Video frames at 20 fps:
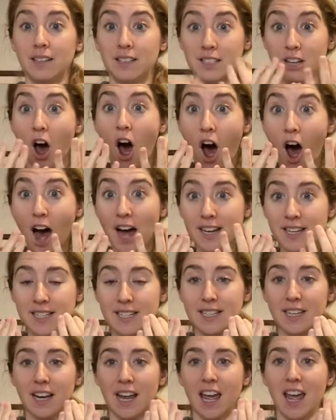taut
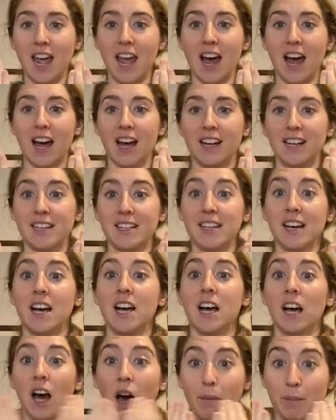and
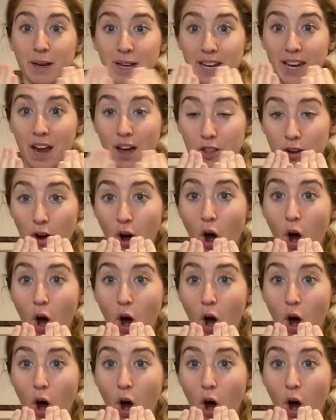coming together